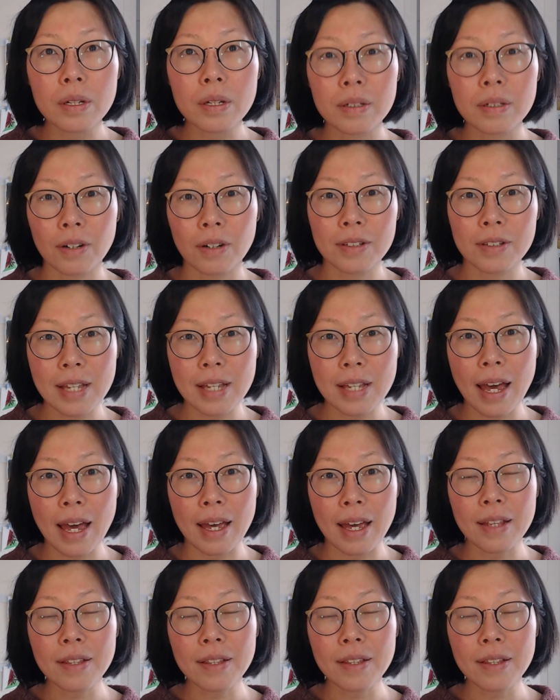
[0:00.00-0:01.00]

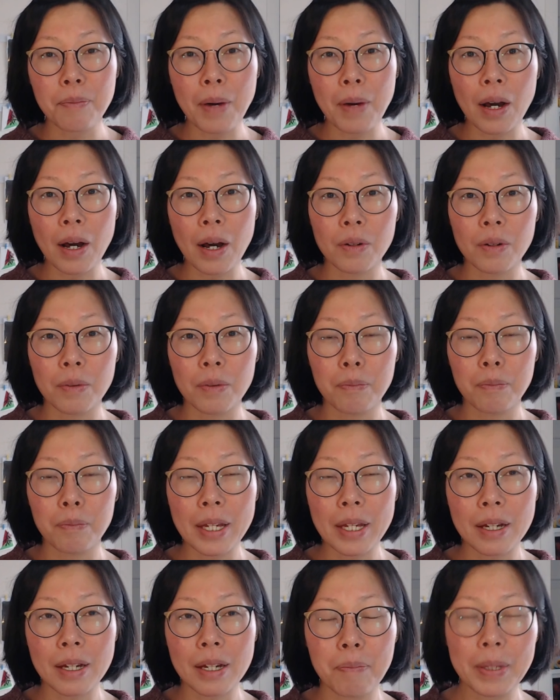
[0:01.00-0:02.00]
content about
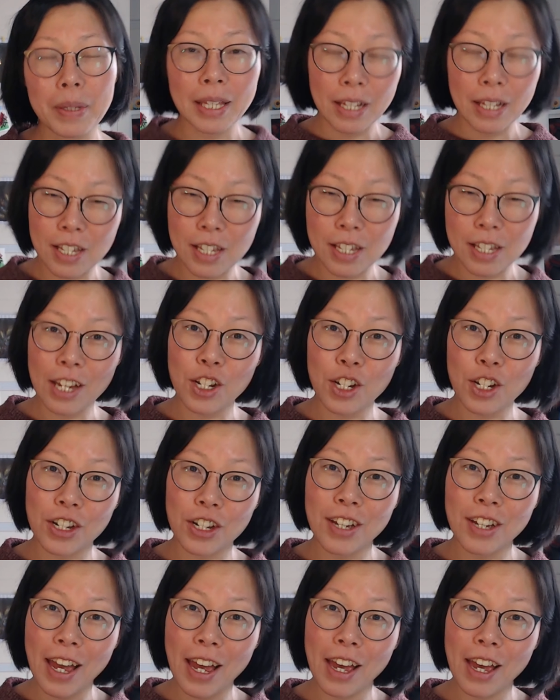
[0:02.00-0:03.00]
being a beginner sketcher
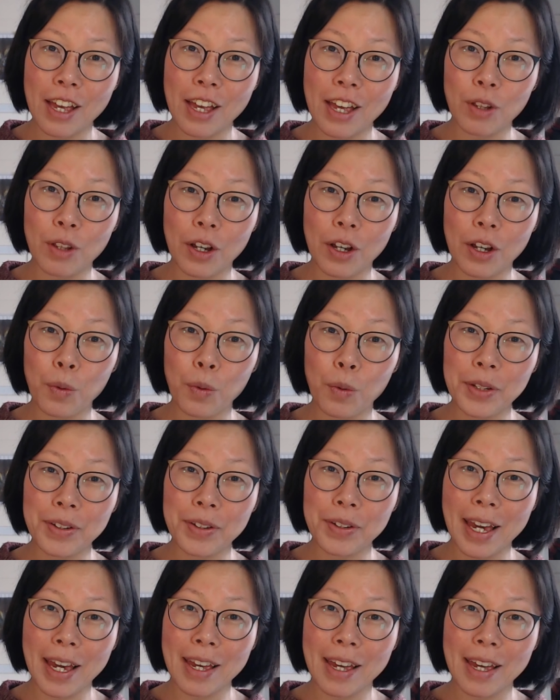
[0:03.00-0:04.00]
and what you
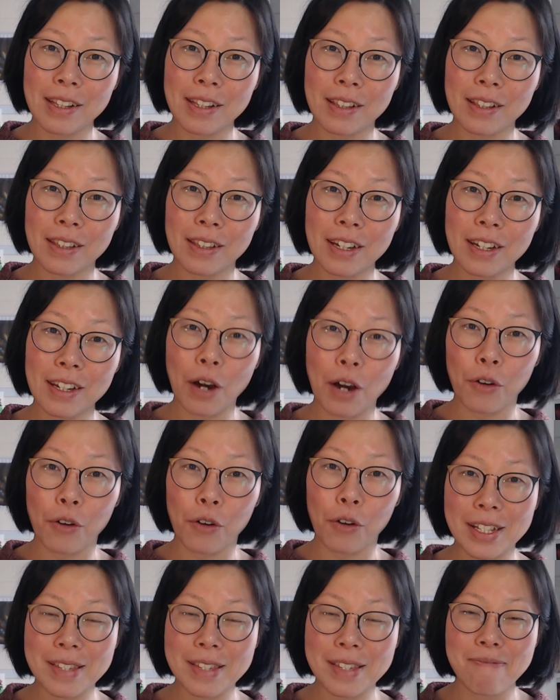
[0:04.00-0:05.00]
can learn out
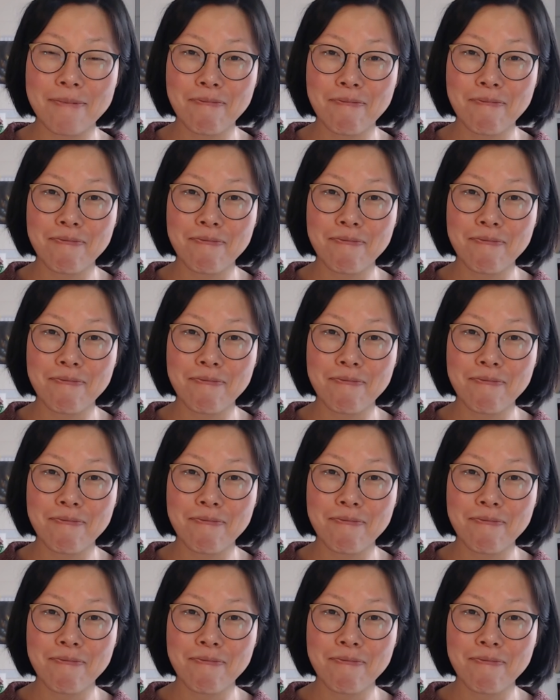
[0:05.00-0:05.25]
of it.